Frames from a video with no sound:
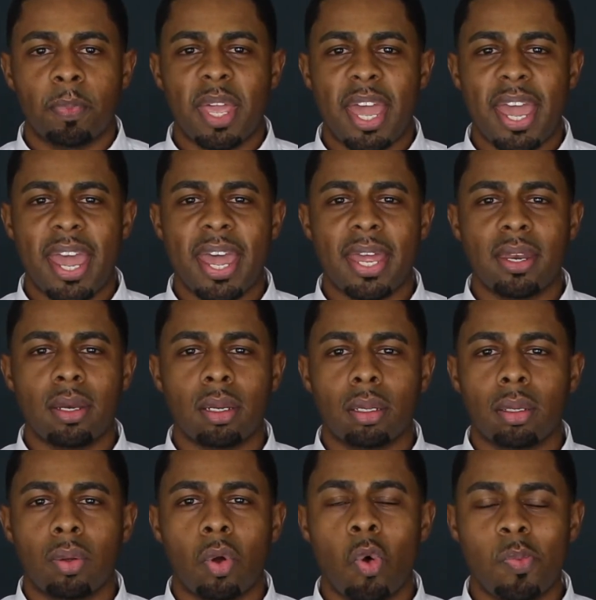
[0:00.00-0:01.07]
And
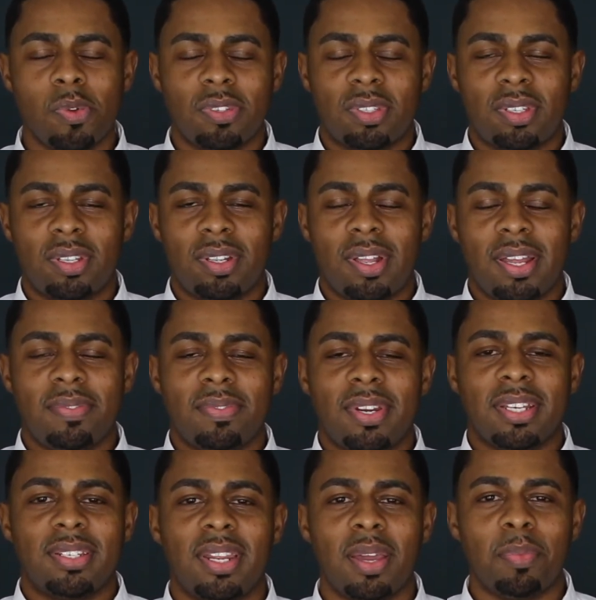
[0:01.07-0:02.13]
almost, not even the next day,